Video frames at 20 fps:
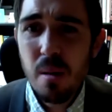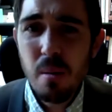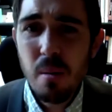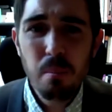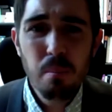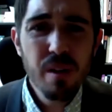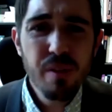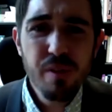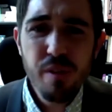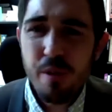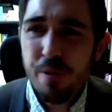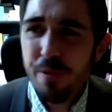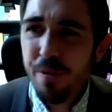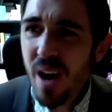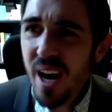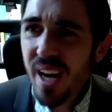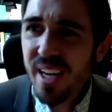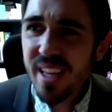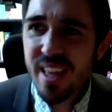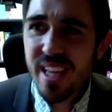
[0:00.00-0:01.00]
But if you're
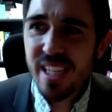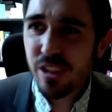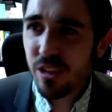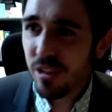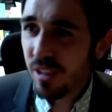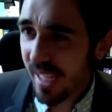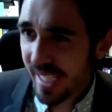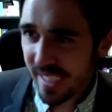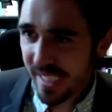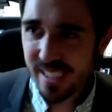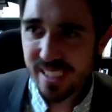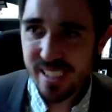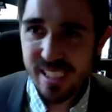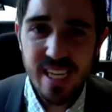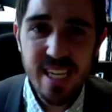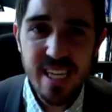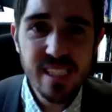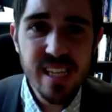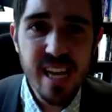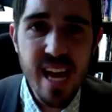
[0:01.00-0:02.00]
finding that you're like
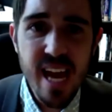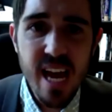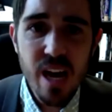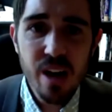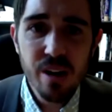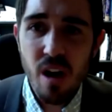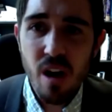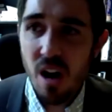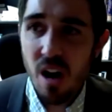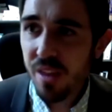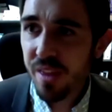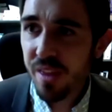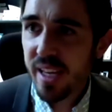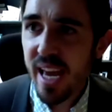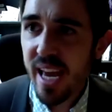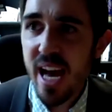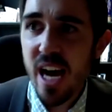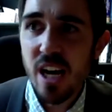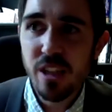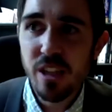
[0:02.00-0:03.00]
sitting down on the
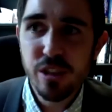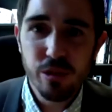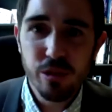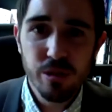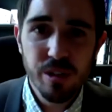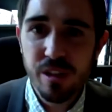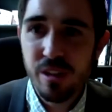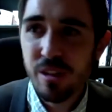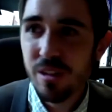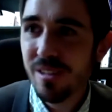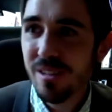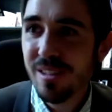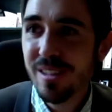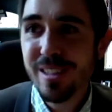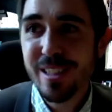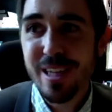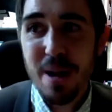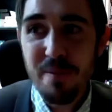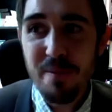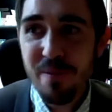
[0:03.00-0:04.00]
couch or in your
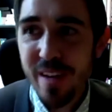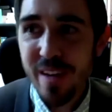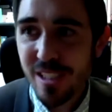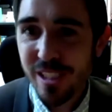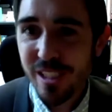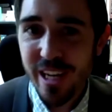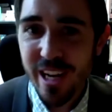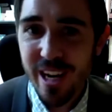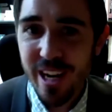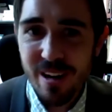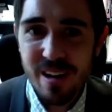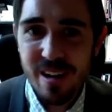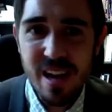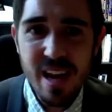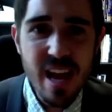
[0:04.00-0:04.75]
comfy chair